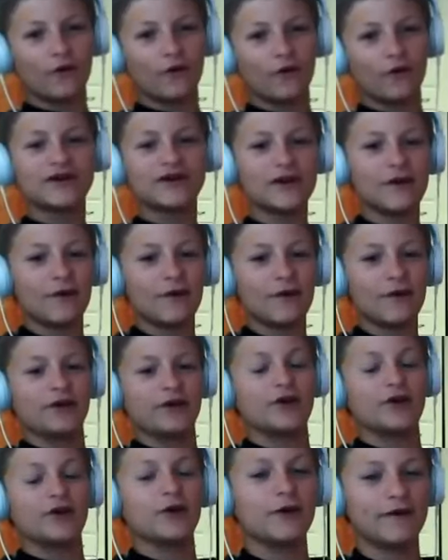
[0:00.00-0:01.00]
Nintendo
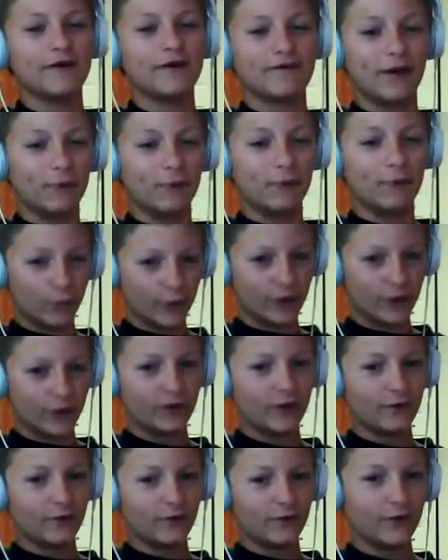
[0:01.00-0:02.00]
could do it if they
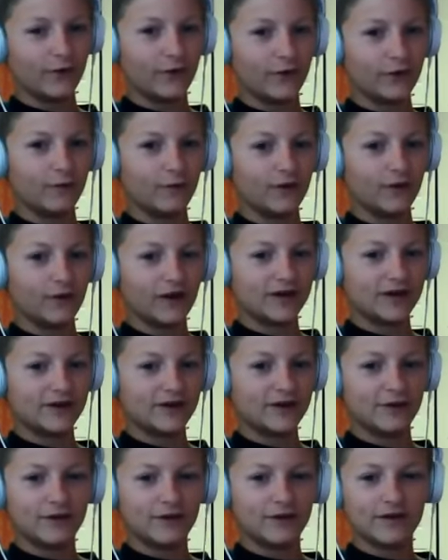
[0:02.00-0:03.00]
really, really wanted
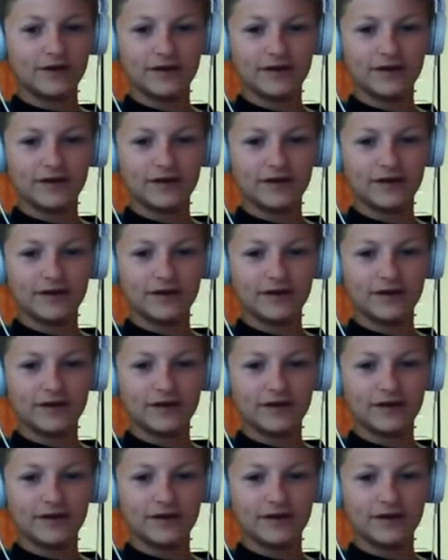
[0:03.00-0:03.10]
to.